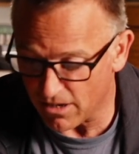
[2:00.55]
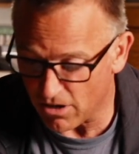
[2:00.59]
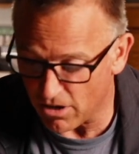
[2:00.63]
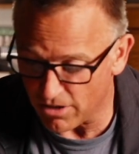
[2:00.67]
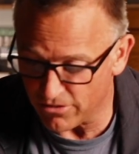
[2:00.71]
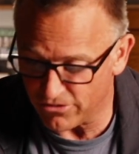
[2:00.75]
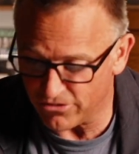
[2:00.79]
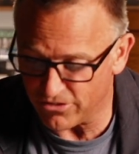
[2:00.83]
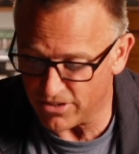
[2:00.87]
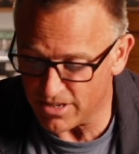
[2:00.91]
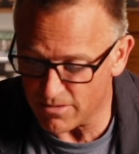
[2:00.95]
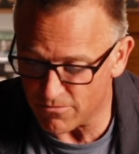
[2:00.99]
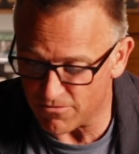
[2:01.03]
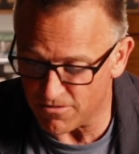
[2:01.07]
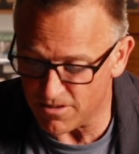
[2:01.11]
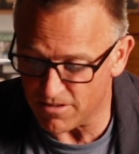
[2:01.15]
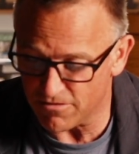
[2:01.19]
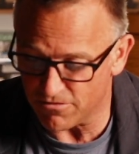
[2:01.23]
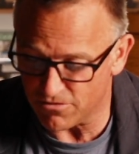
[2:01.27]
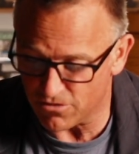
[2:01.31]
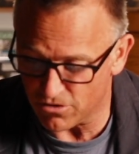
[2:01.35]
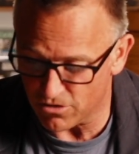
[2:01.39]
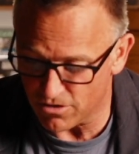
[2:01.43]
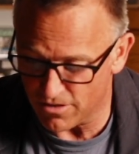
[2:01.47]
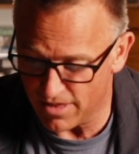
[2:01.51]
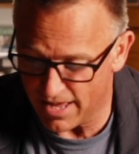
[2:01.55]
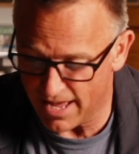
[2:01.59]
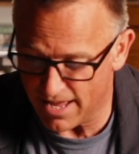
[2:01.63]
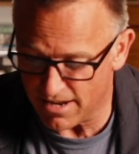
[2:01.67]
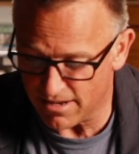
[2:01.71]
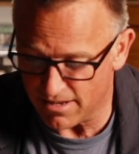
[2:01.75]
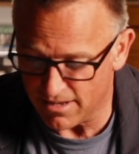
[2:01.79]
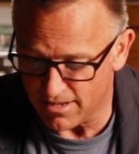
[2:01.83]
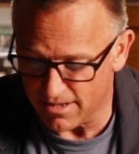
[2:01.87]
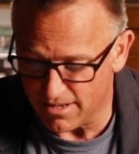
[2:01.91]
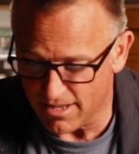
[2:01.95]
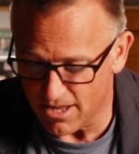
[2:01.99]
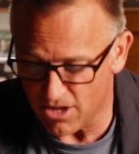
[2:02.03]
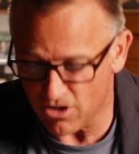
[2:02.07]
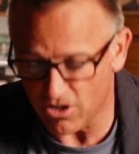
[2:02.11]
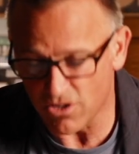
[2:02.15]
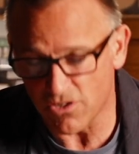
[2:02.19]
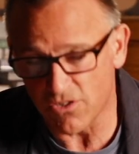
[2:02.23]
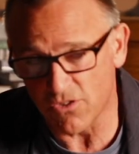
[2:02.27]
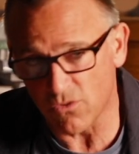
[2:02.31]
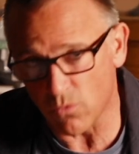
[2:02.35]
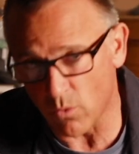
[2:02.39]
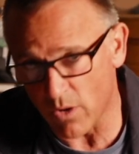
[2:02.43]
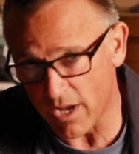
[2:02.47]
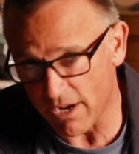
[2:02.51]
I'd see Viv do that, and I'd
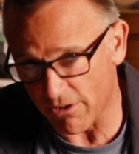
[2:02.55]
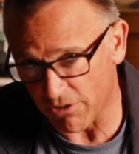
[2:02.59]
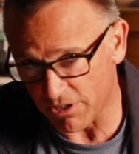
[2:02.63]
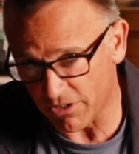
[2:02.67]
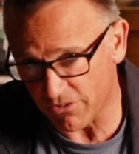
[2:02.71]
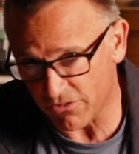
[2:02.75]
swear he